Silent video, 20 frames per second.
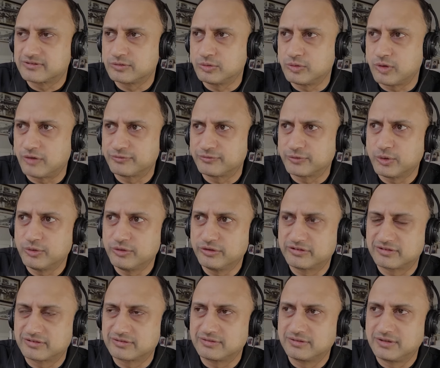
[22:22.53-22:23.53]
So, of course,
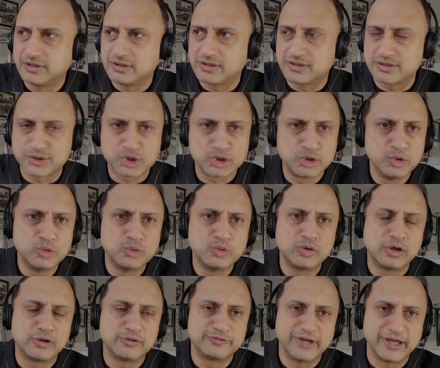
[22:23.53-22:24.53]
the
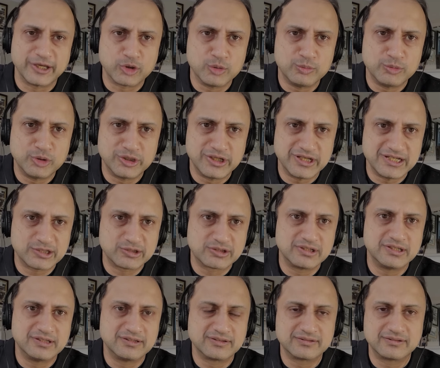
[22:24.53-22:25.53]
slew of
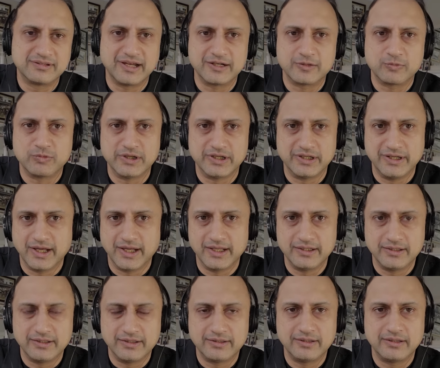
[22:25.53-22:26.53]
accommodations that were
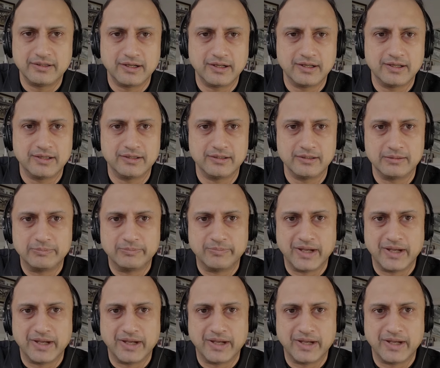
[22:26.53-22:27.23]
done uh,